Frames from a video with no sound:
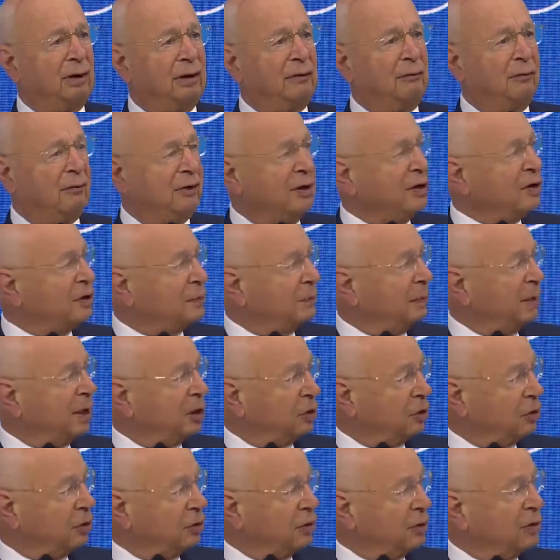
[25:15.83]
defense
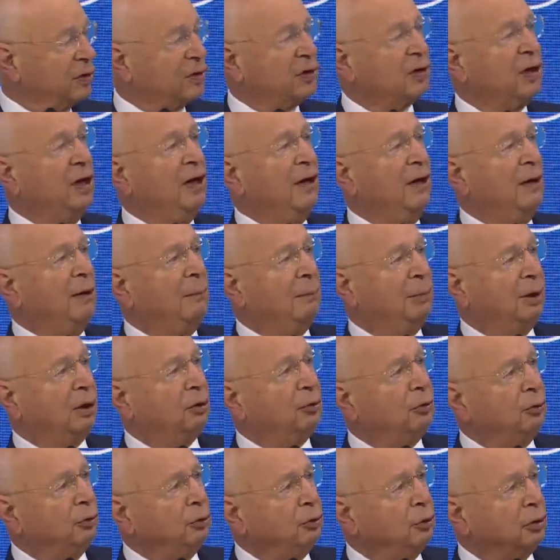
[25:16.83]
budgets. But
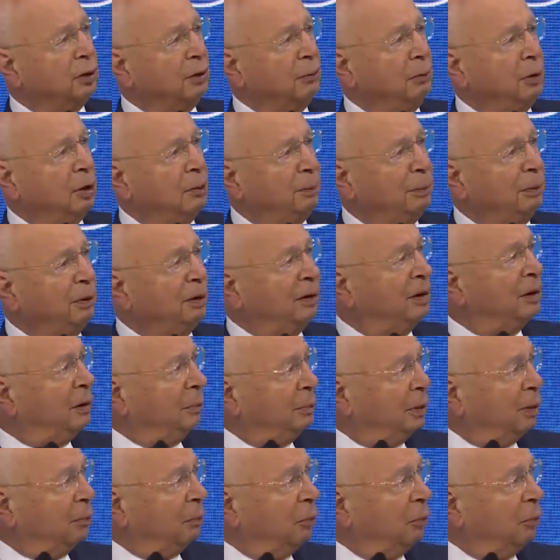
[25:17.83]
could you develop a little bit